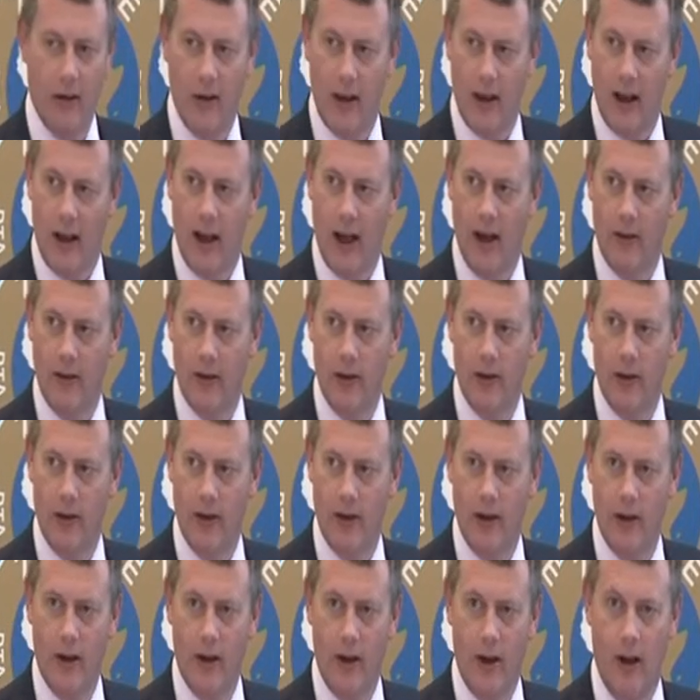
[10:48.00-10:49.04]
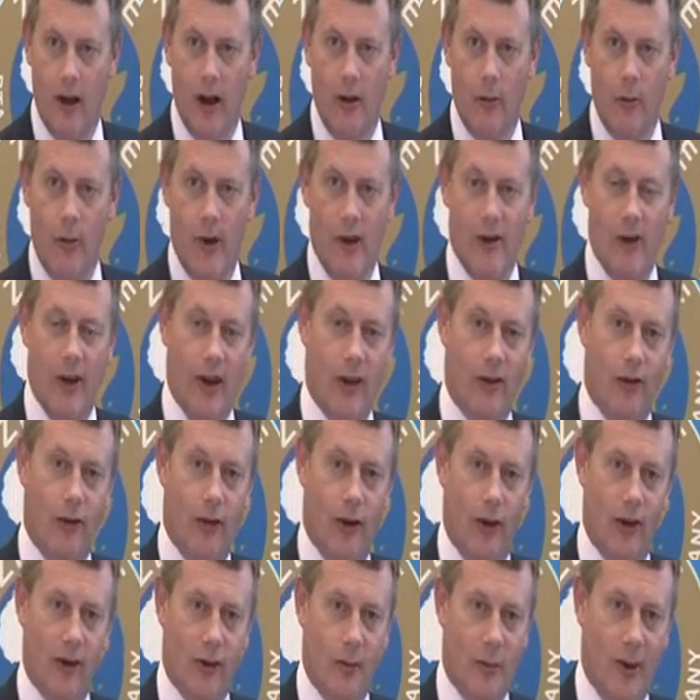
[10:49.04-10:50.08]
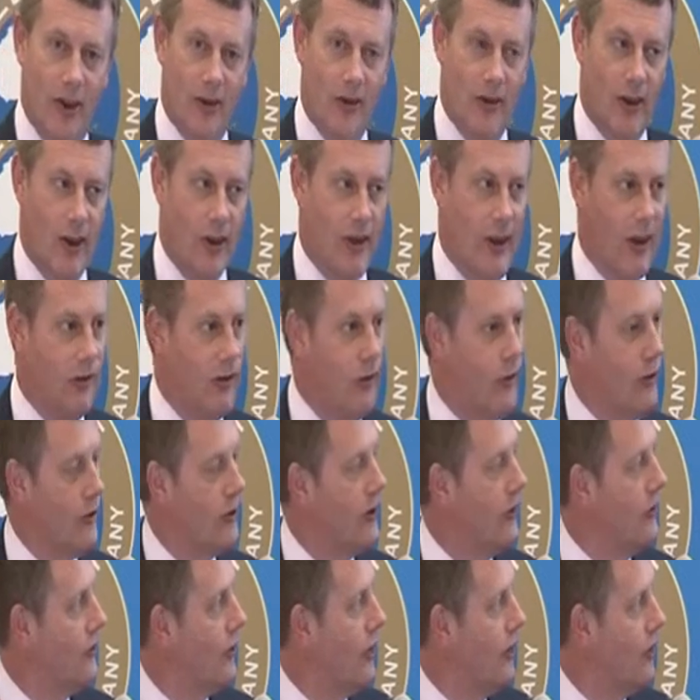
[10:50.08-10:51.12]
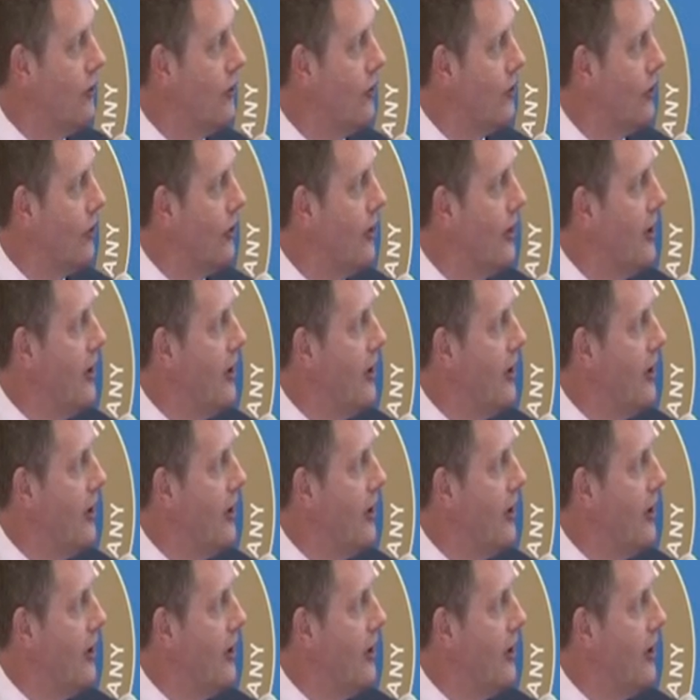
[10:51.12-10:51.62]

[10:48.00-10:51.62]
covered where an underwriter may say that's not the intention.